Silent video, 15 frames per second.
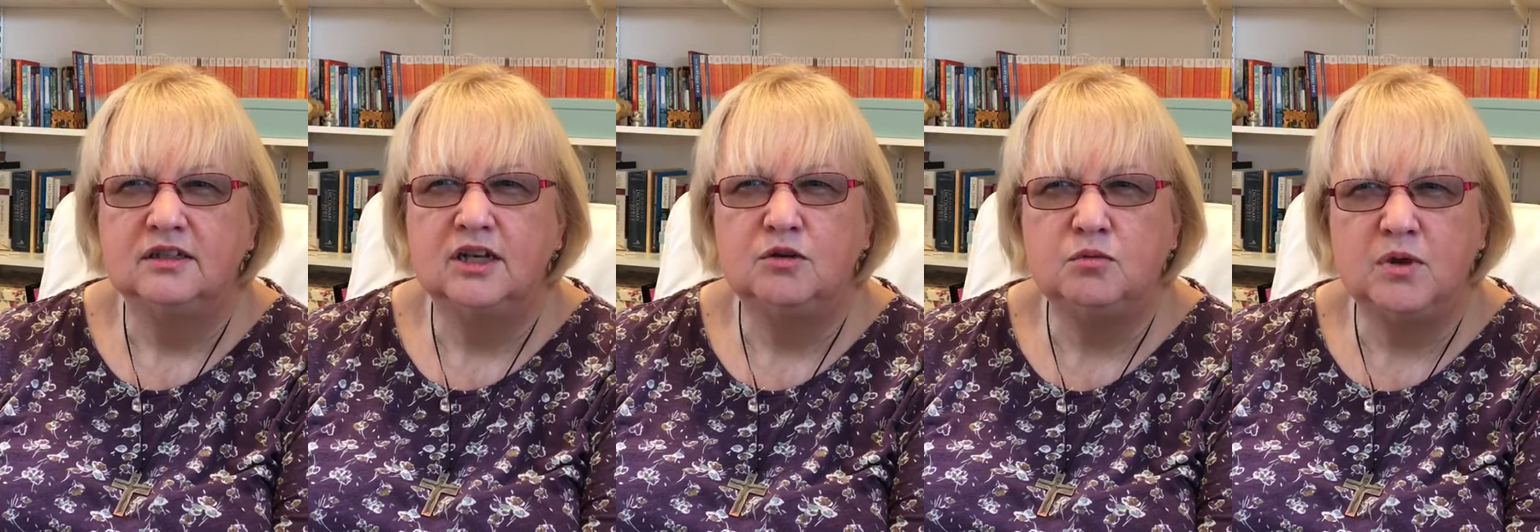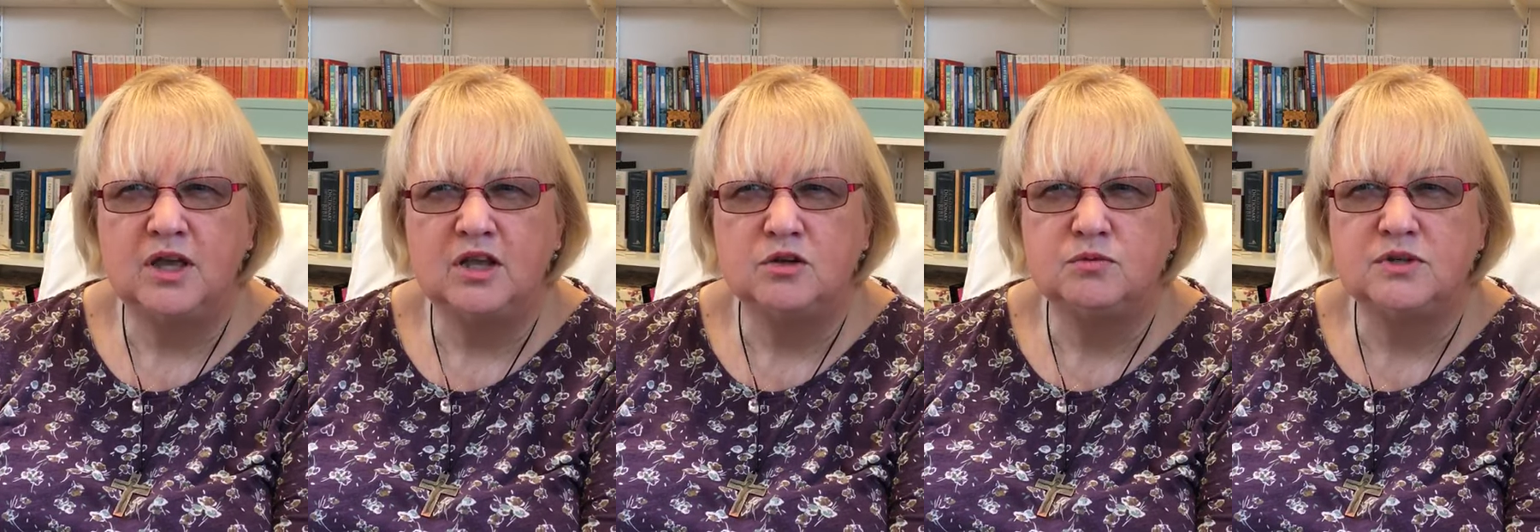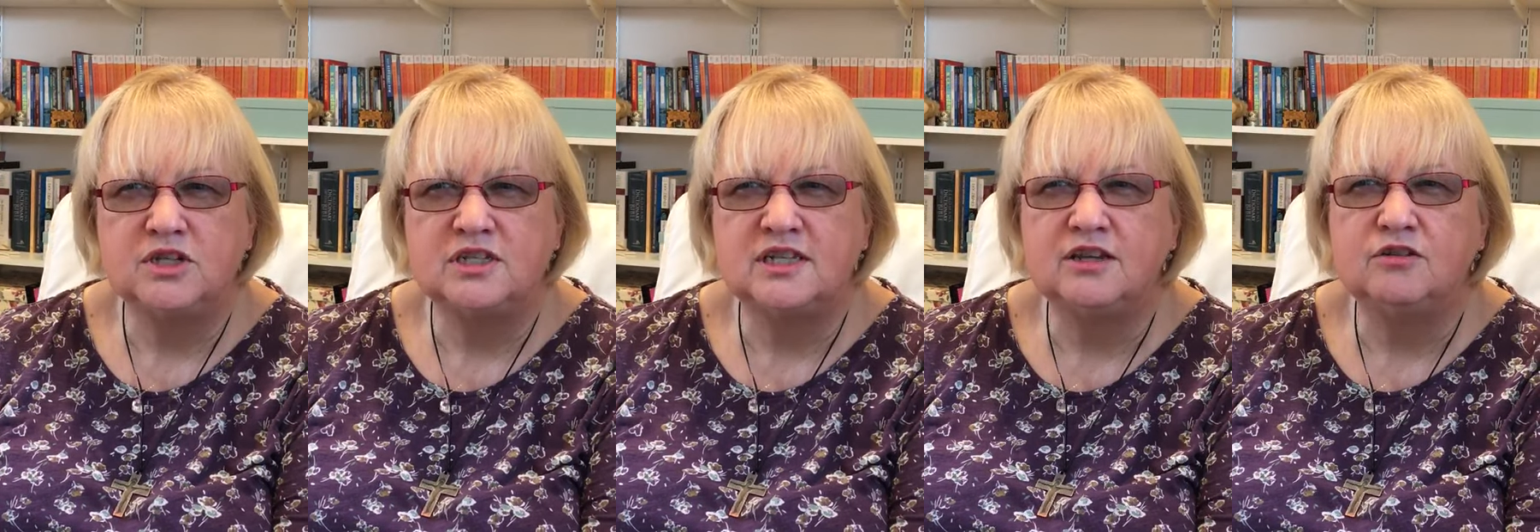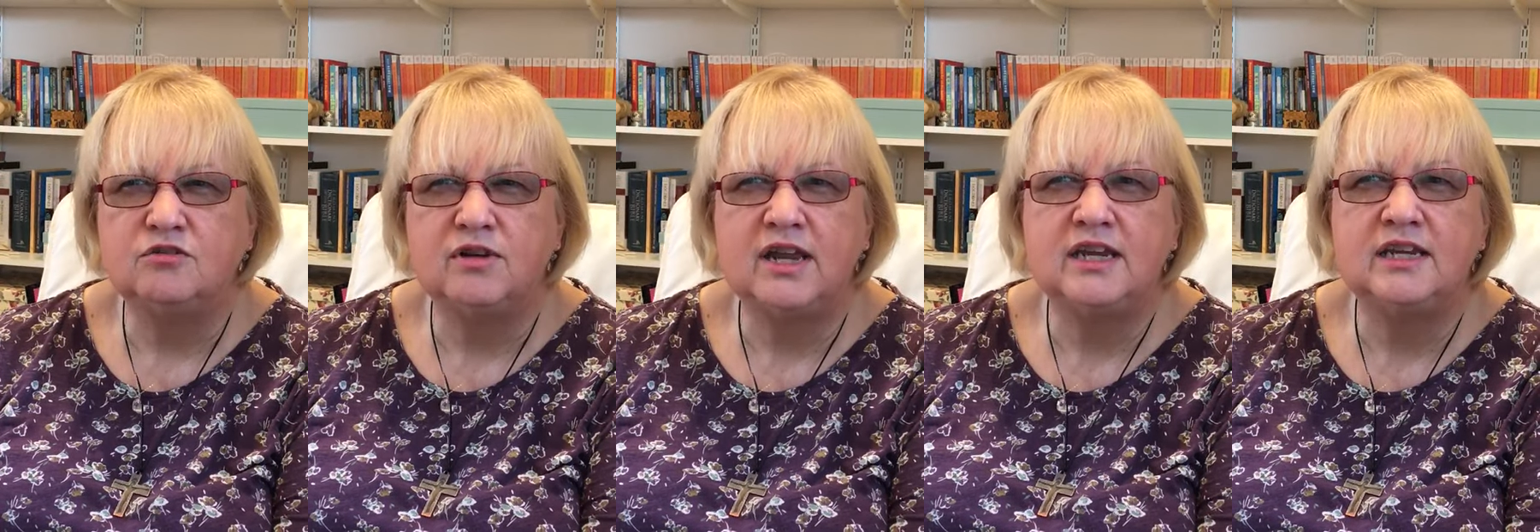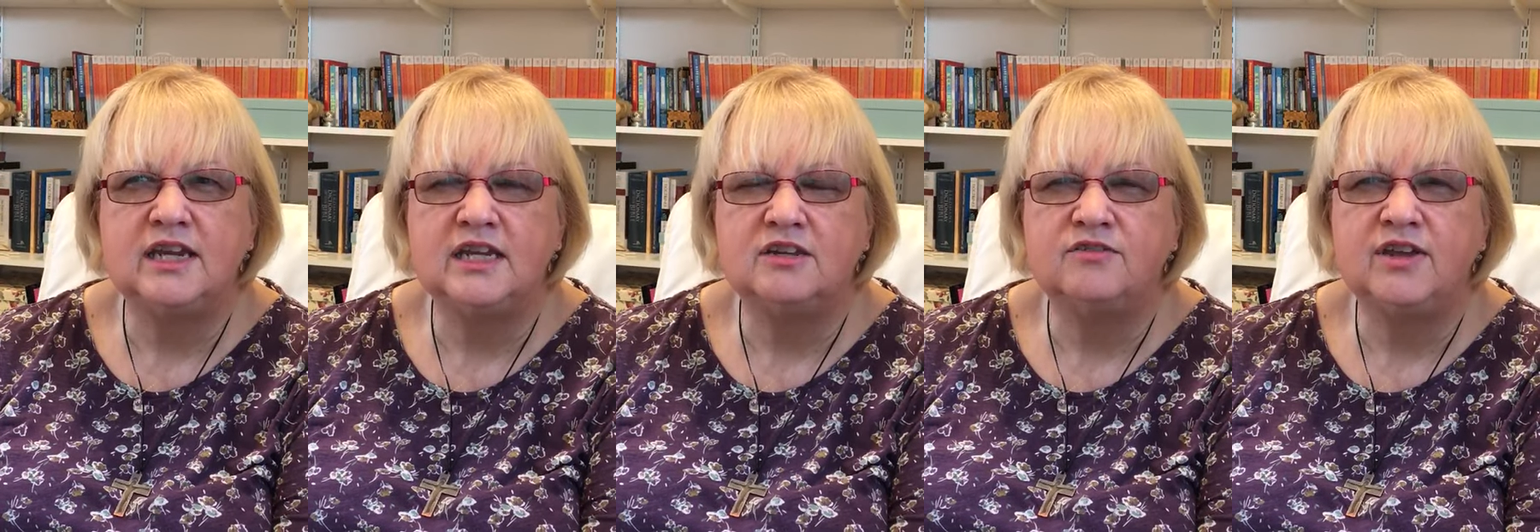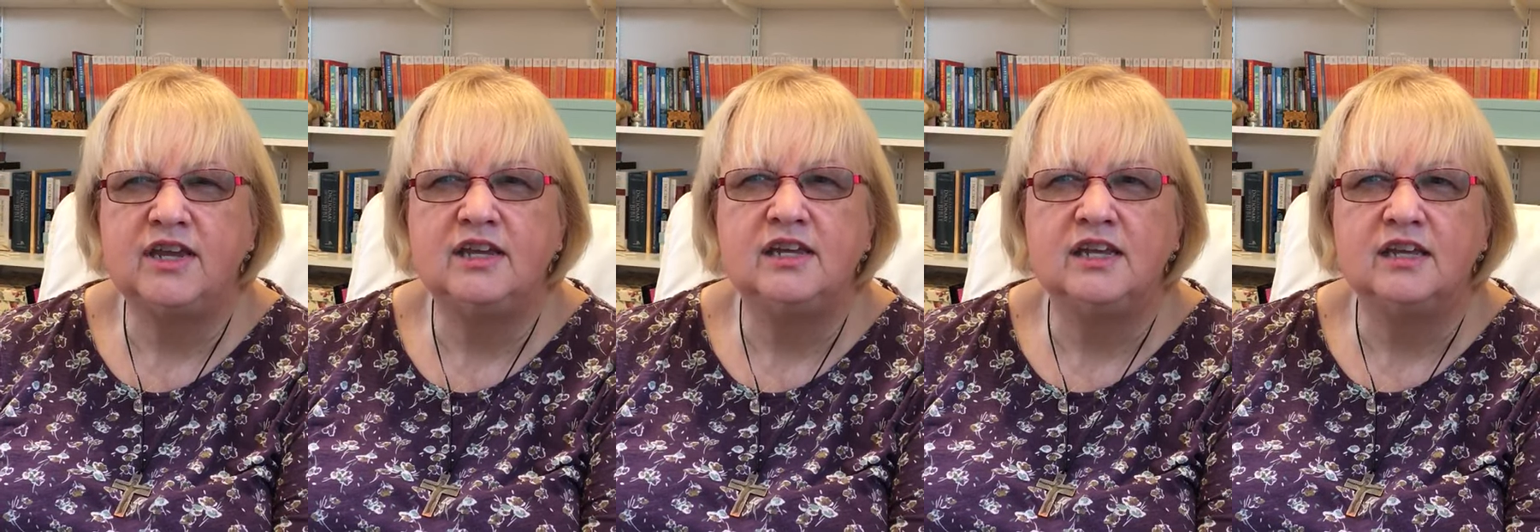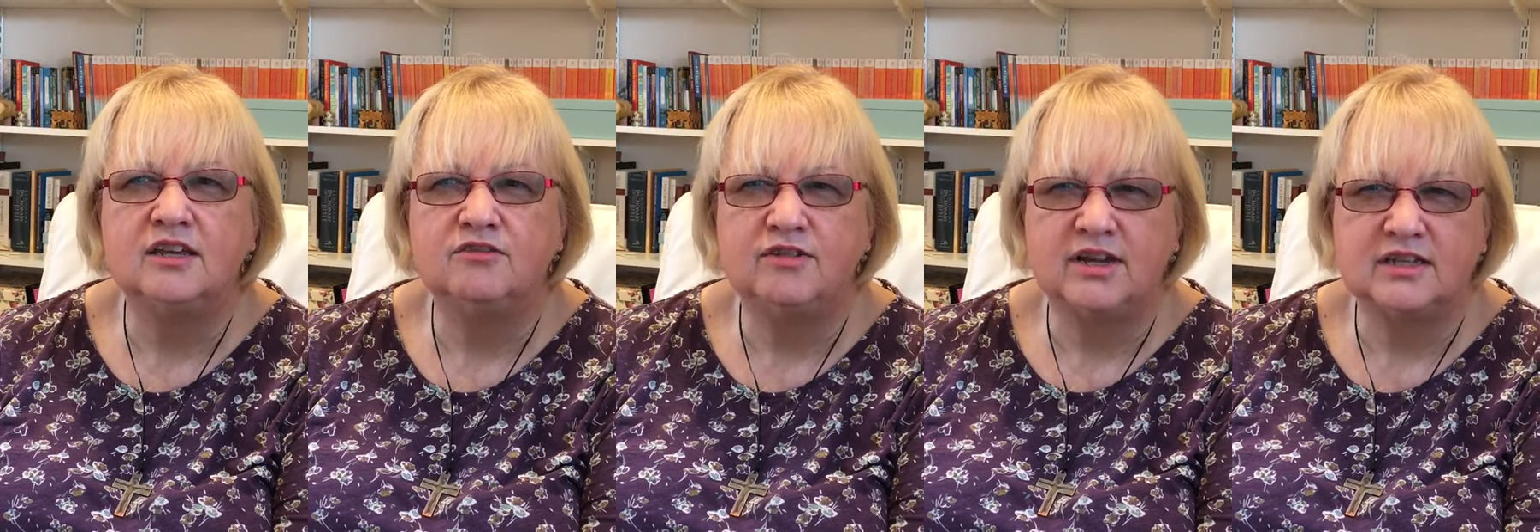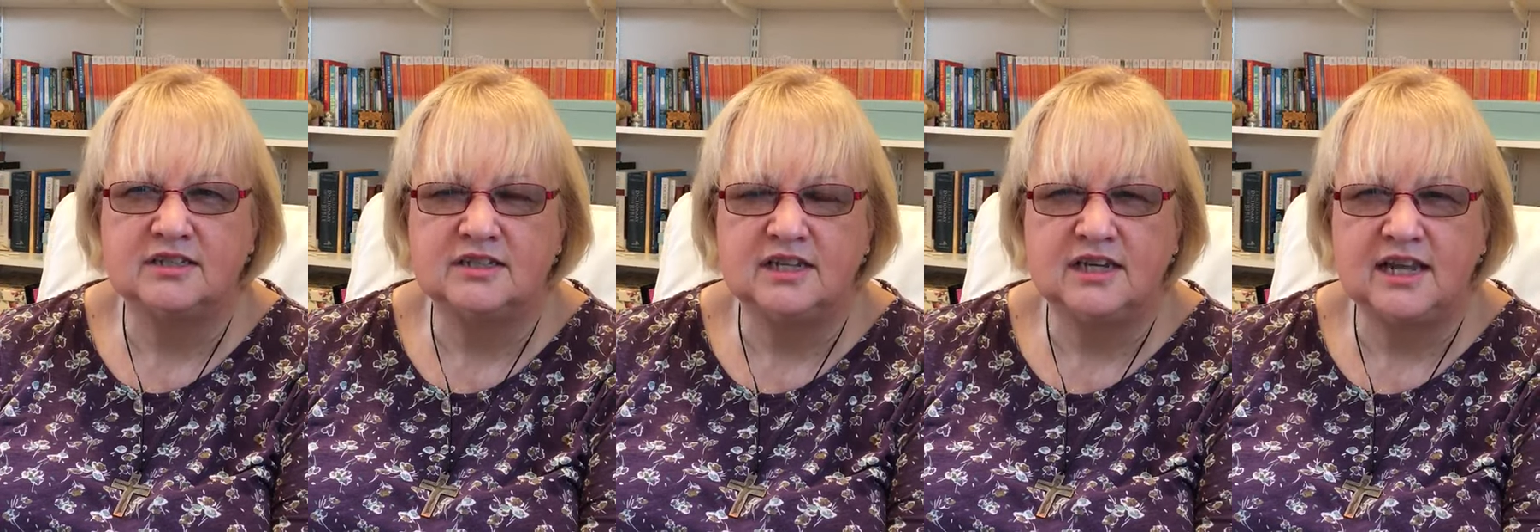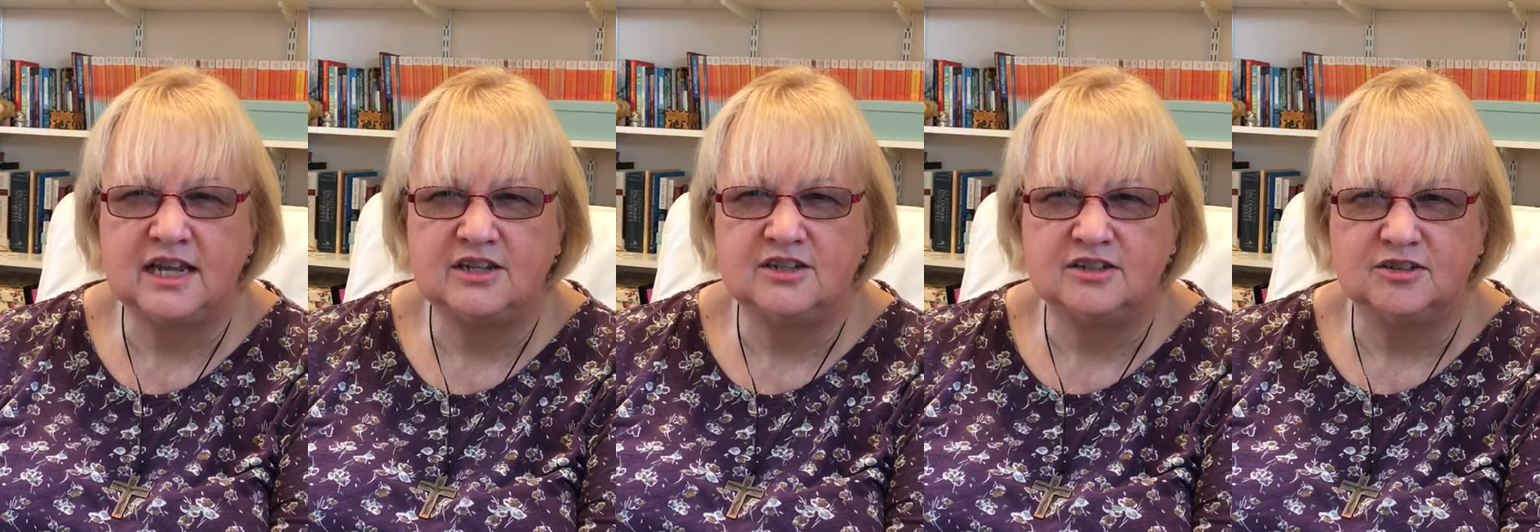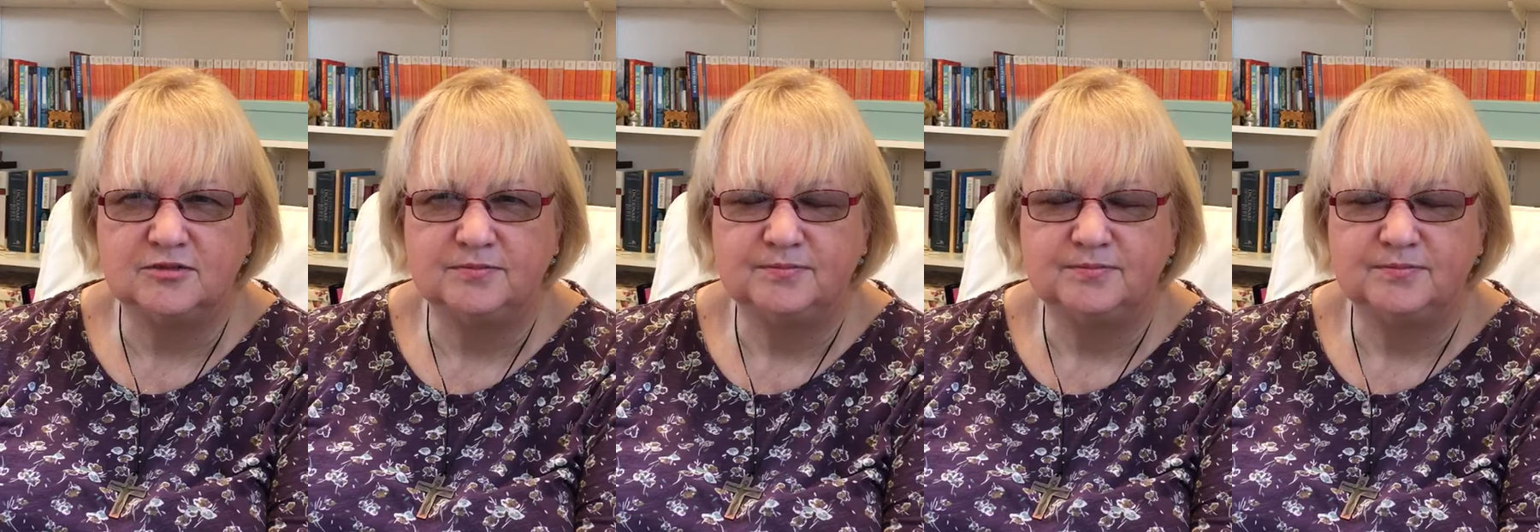a world which is in great need of healing and reconciliation.